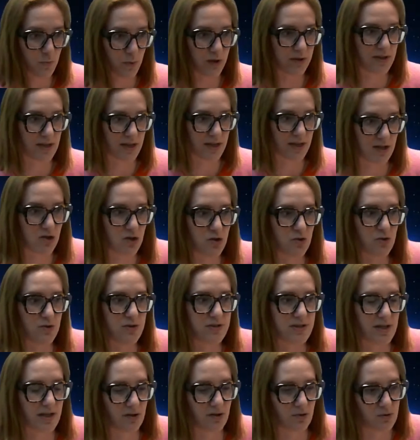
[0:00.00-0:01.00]
spot the
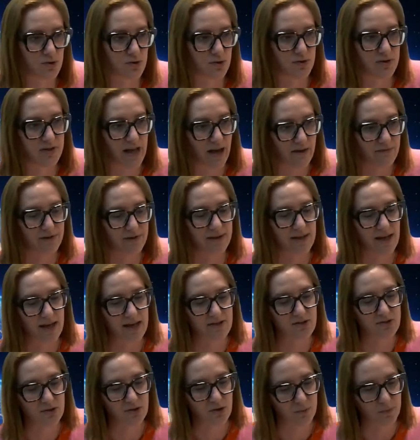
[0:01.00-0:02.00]
issues, and also
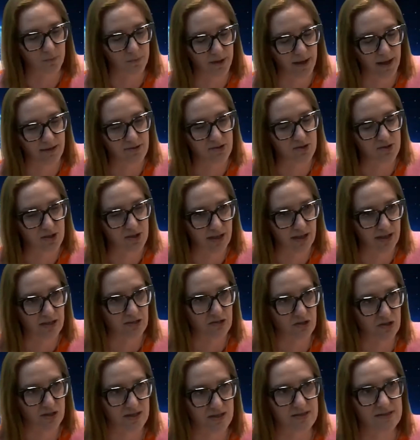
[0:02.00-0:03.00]
navigate the compliance
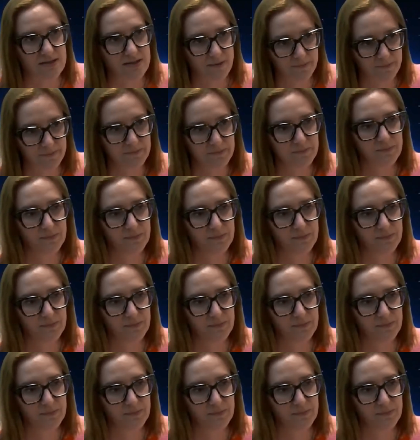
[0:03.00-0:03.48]
challenges.